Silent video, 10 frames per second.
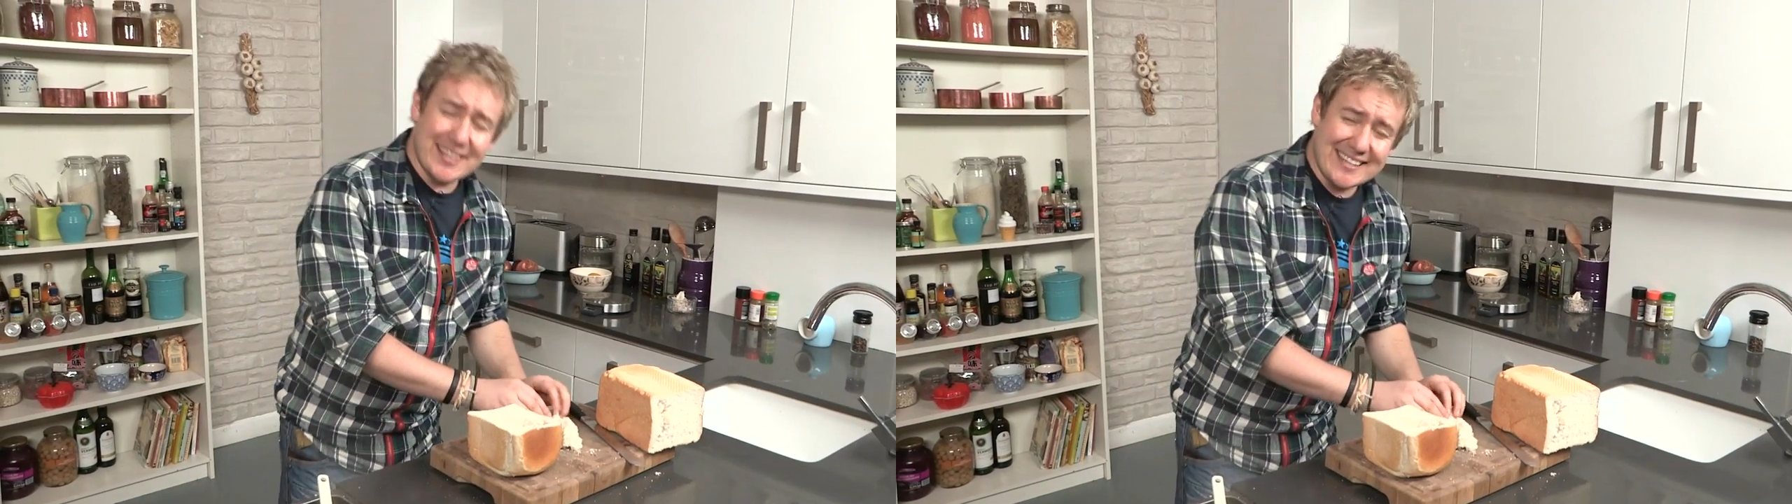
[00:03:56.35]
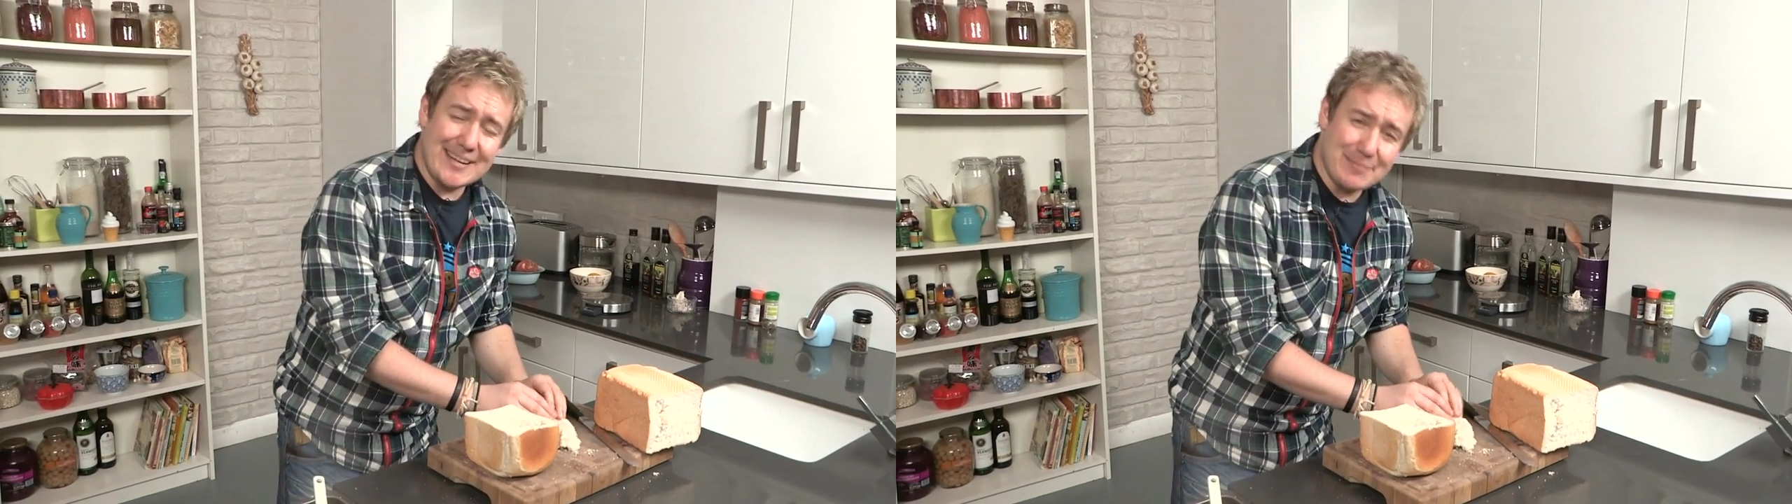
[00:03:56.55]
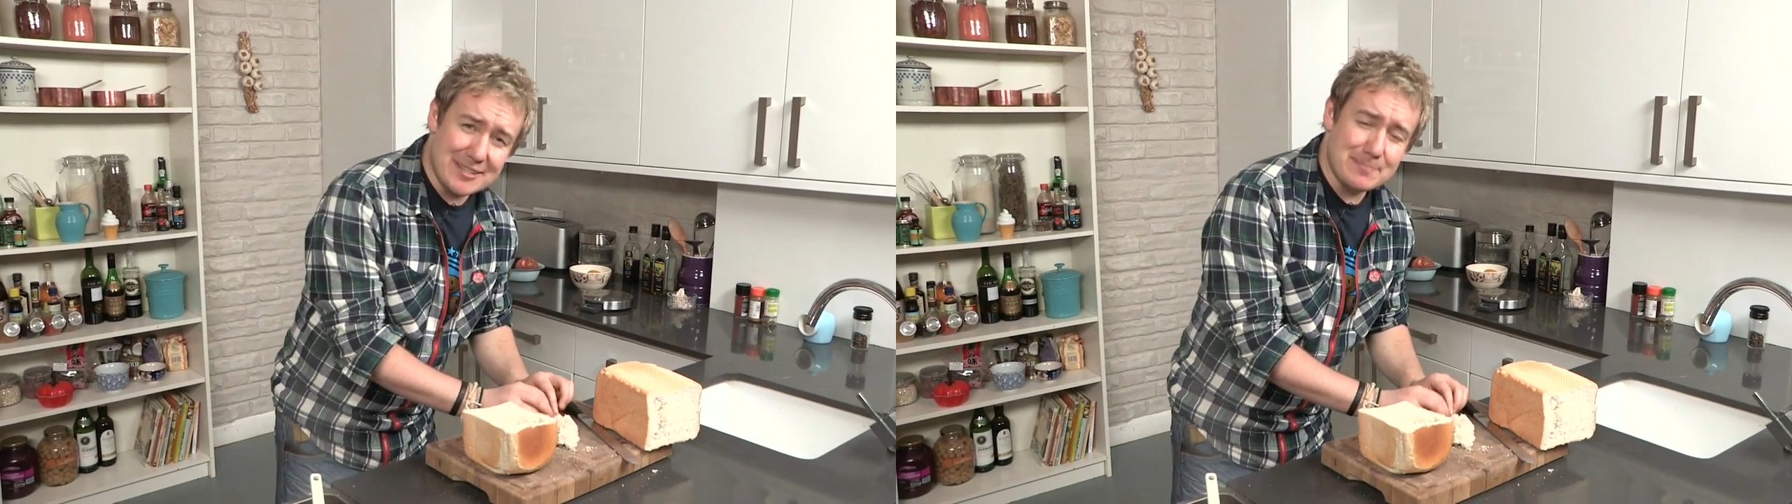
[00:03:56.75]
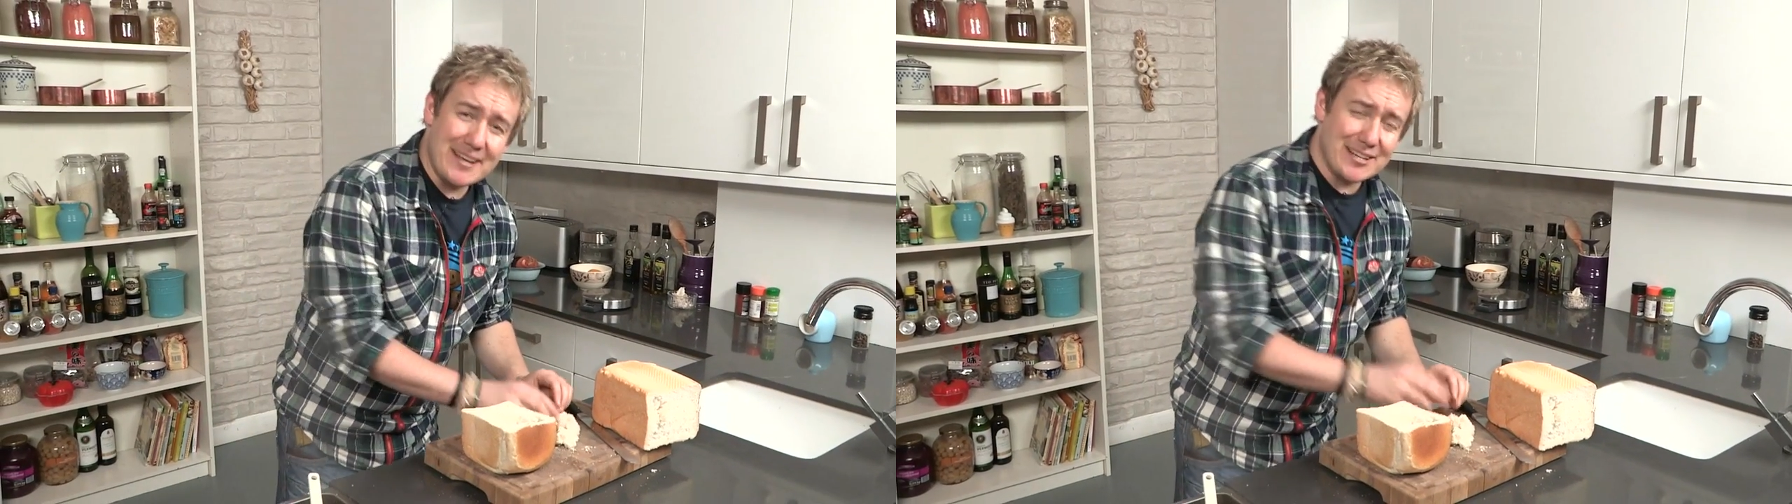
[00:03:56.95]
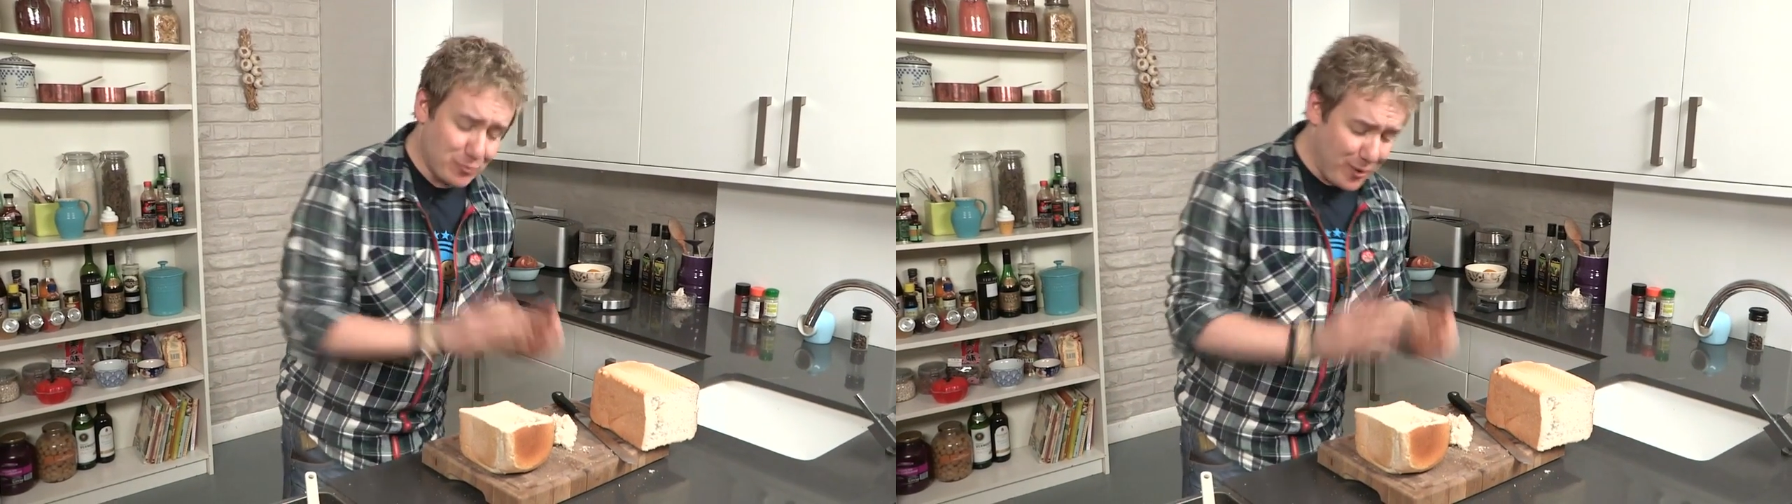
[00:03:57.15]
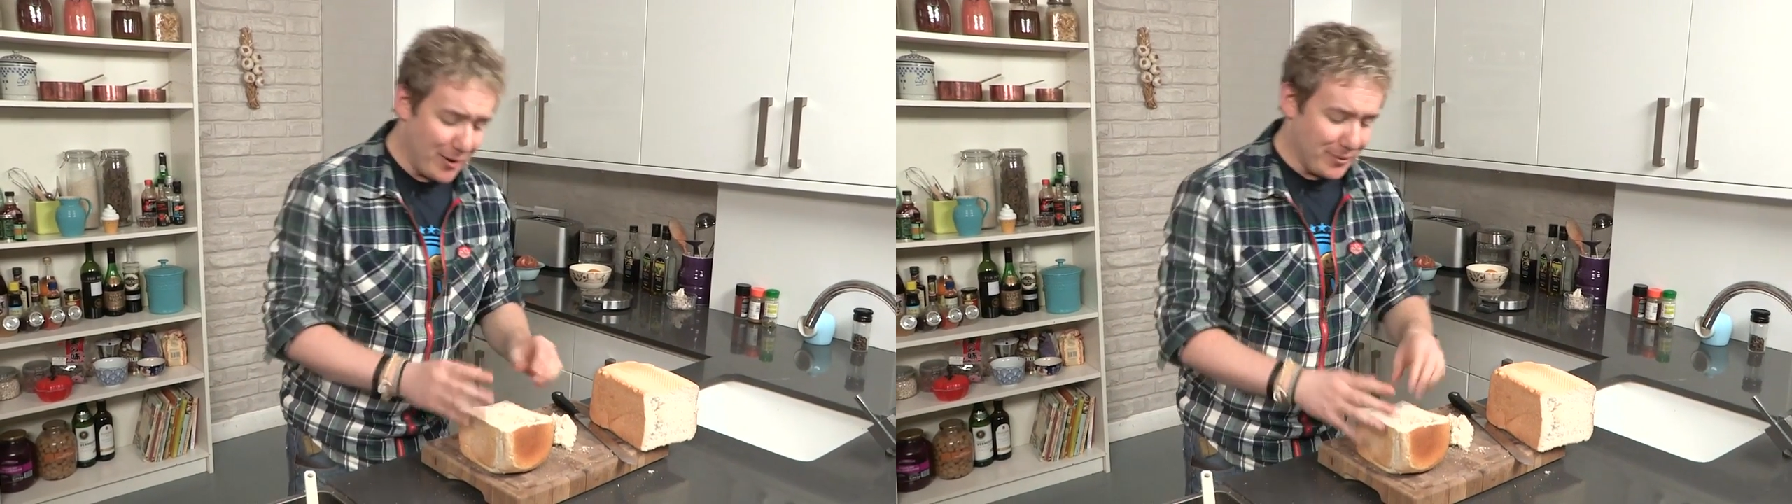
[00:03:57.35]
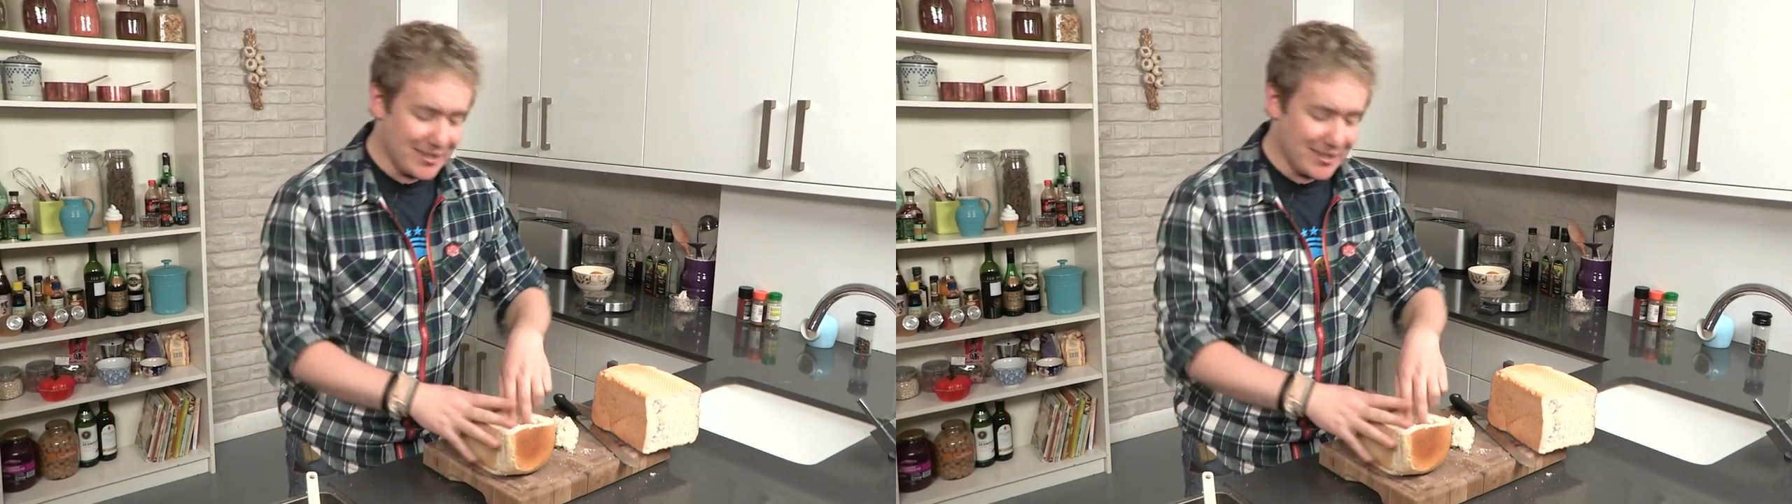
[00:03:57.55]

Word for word: to keep this bit as well.